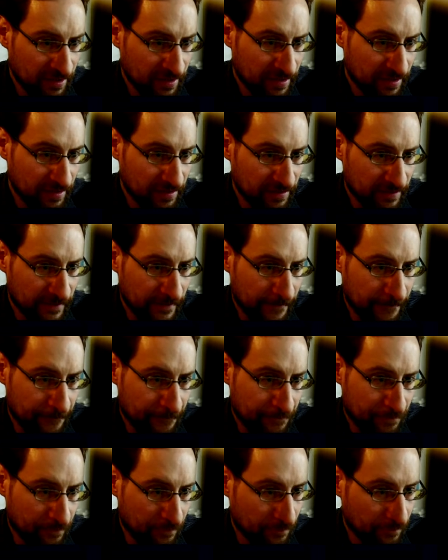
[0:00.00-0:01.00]

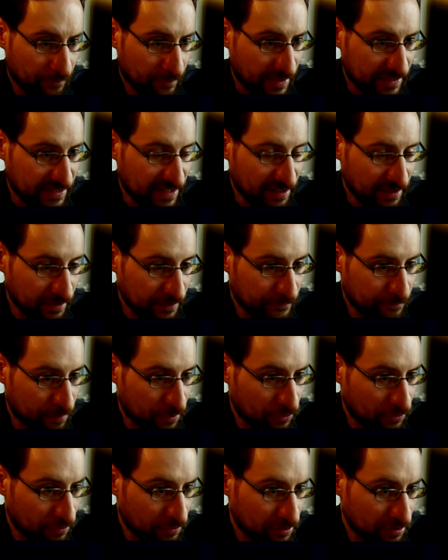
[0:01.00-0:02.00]
But yeah,
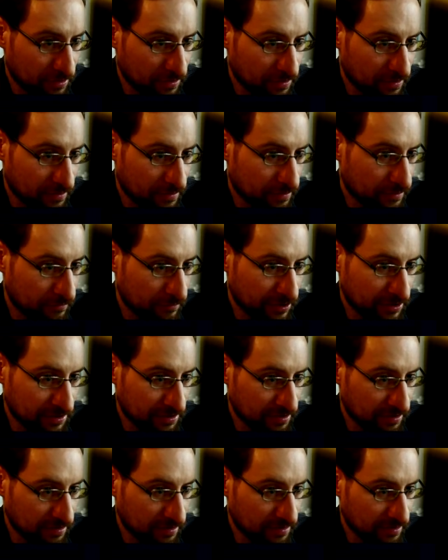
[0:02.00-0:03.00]
Paul,
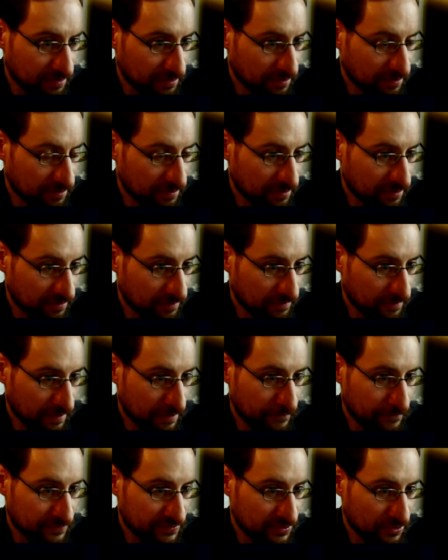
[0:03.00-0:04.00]
Riddle,
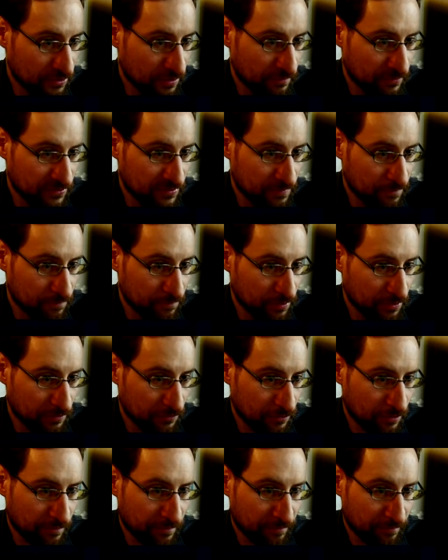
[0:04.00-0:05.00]
leave in the comments below,
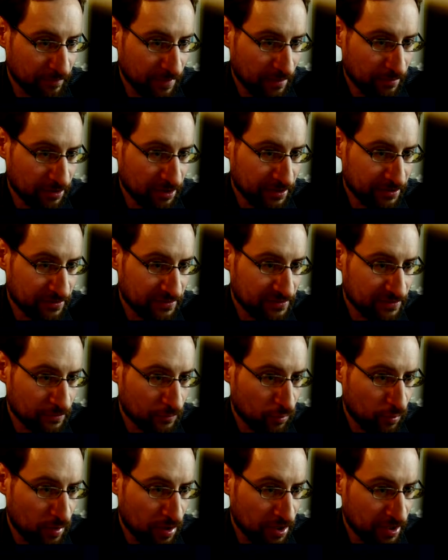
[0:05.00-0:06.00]
or maybe let us know
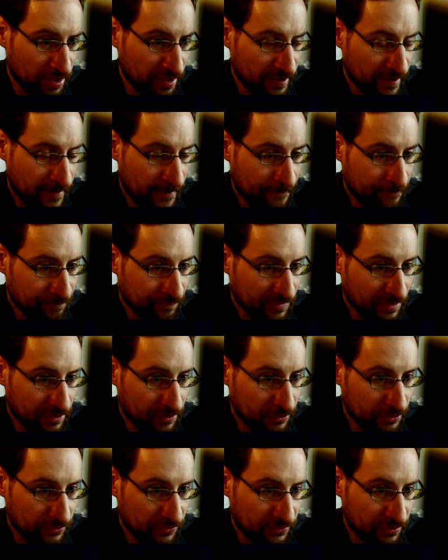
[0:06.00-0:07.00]
why
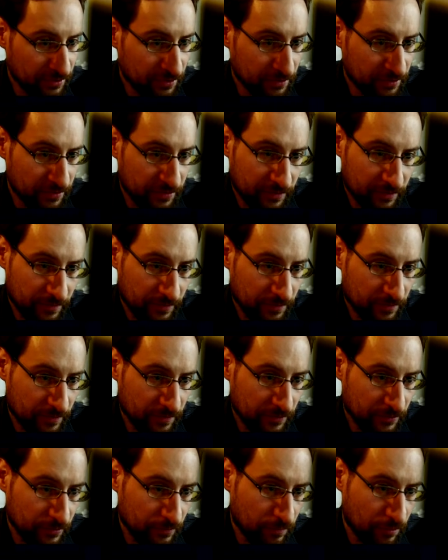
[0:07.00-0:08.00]
you think
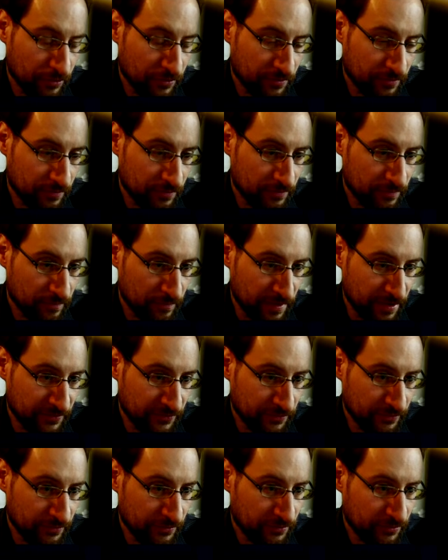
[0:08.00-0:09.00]
you want
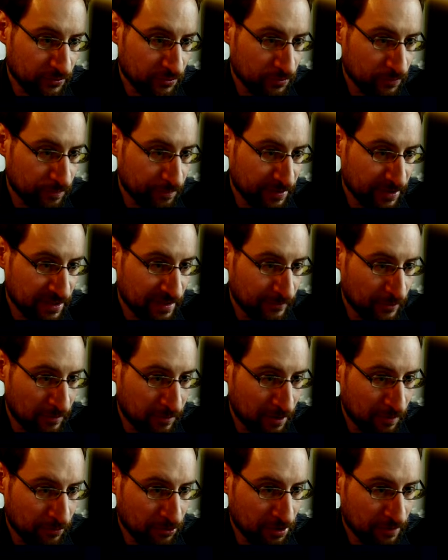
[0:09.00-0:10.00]
Meson to become more
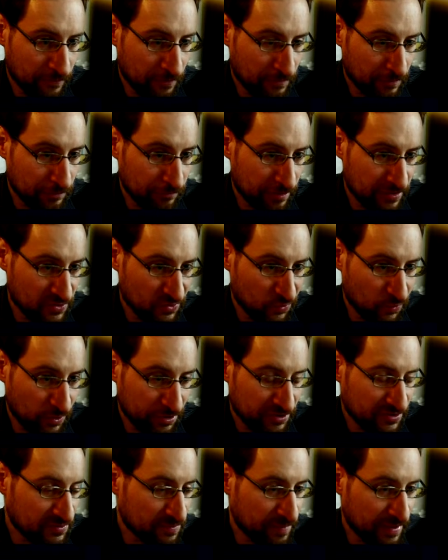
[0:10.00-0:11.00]
popular, for what reason,
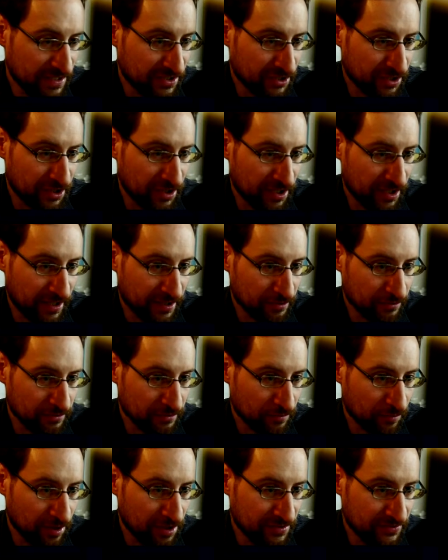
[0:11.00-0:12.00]
what is better. I don't
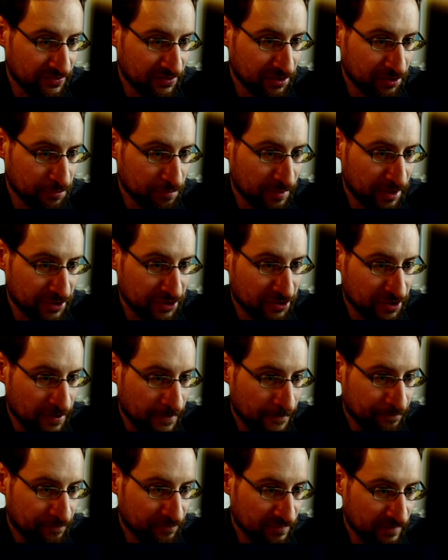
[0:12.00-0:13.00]
really see it much,
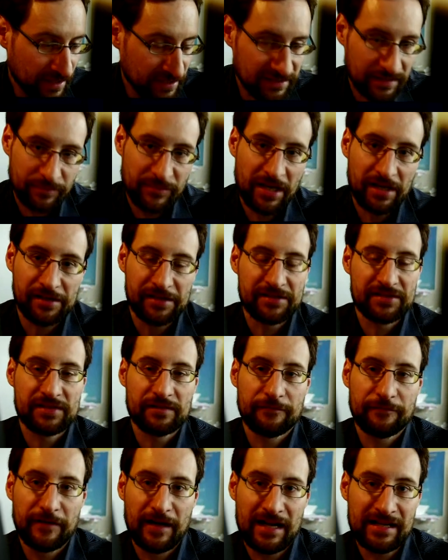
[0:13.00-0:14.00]
except yeah, it's
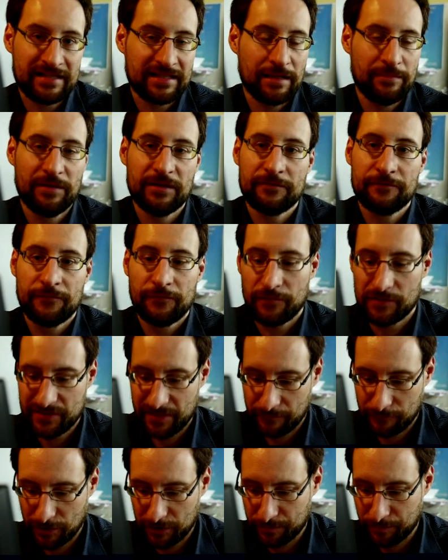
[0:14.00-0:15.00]
faster, but for
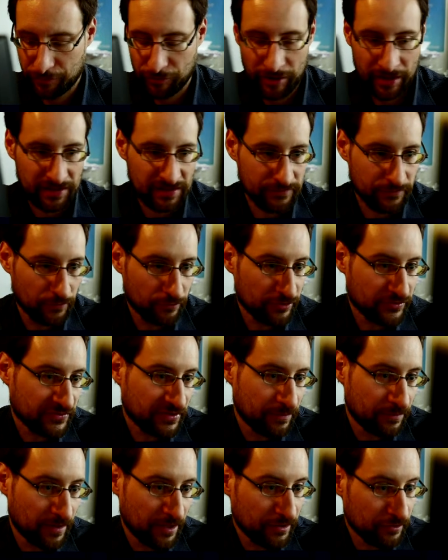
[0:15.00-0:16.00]
that, what price? For
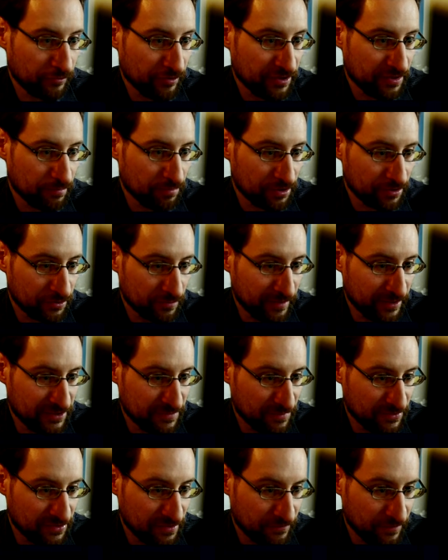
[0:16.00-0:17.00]
some unreadable
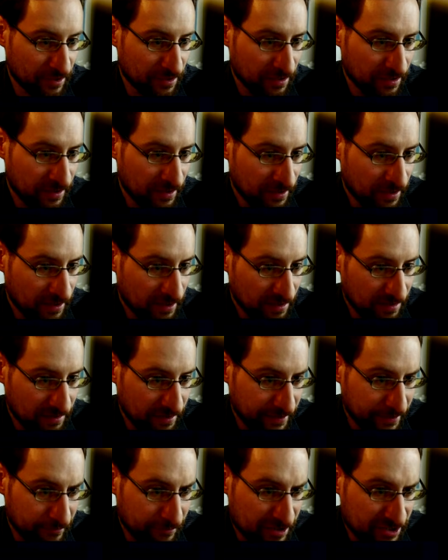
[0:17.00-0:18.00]
domain-specific
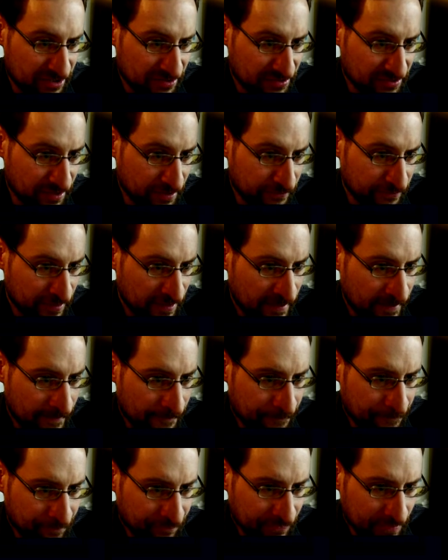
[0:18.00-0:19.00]
language stuff.
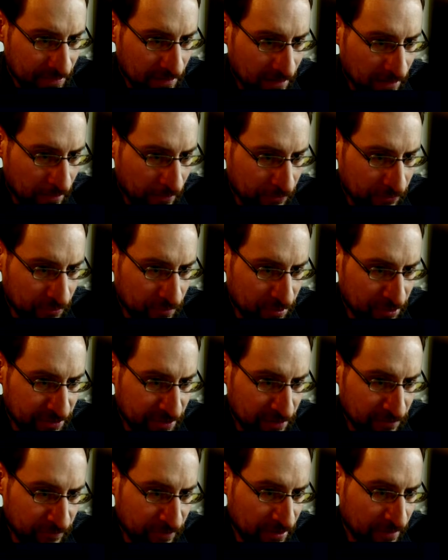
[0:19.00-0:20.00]
How to build
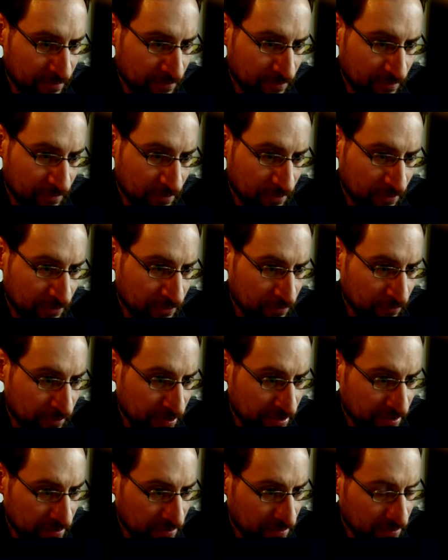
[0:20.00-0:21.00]
LVM on a
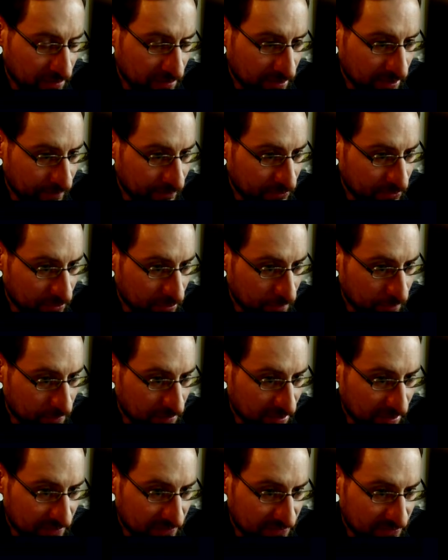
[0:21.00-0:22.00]
weak laptop.
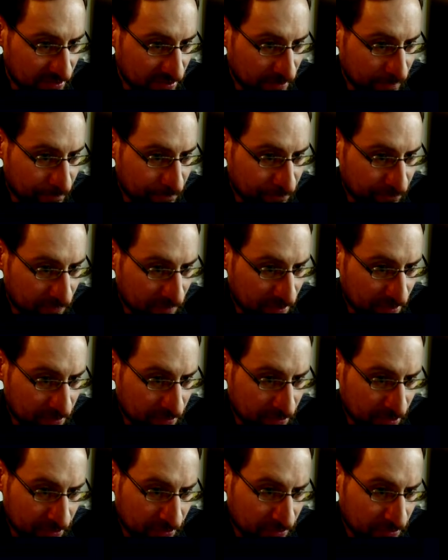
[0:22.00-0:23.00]
Last time I
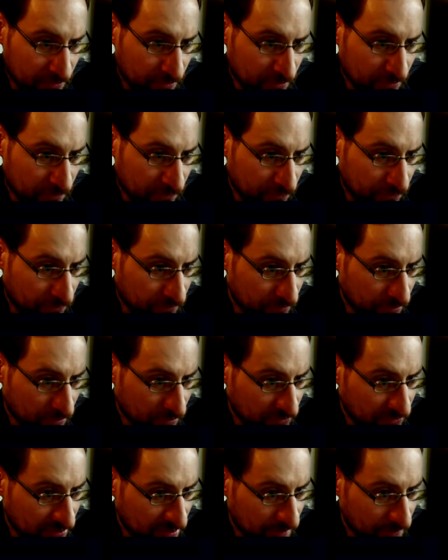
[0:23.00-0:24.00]
tried to do it,
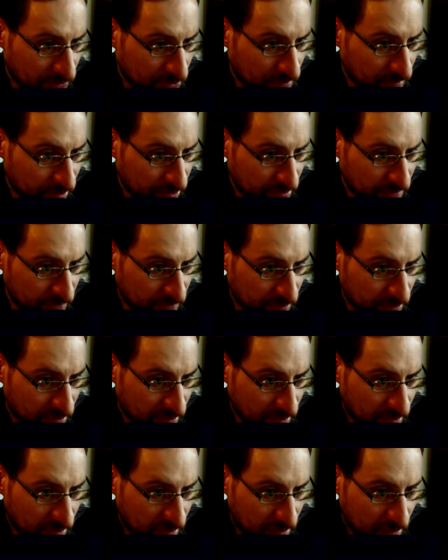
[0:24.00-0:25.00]
froze the laptop and even
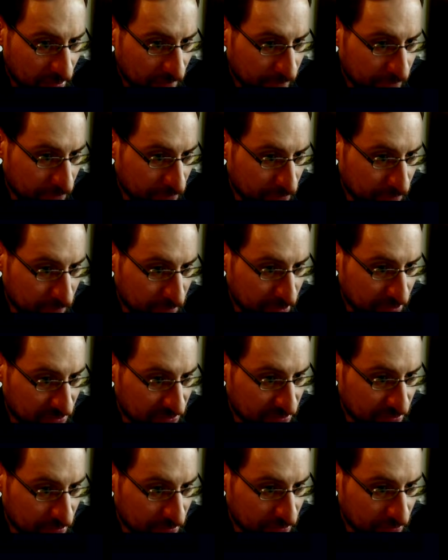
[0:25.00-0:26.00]
left it overnight,
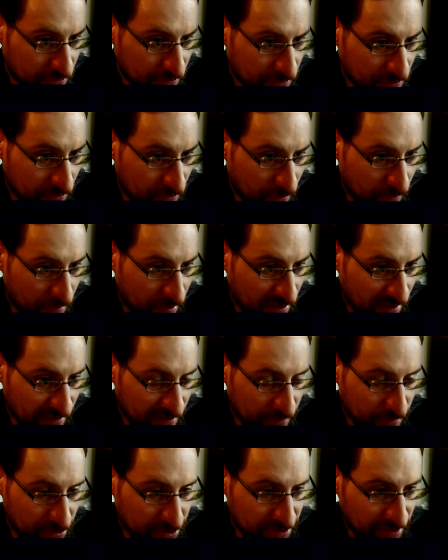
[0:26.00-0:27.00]
still couldn't compile
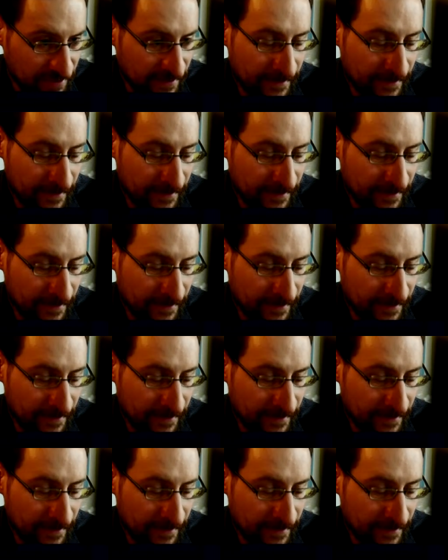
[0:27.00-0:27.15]
the build.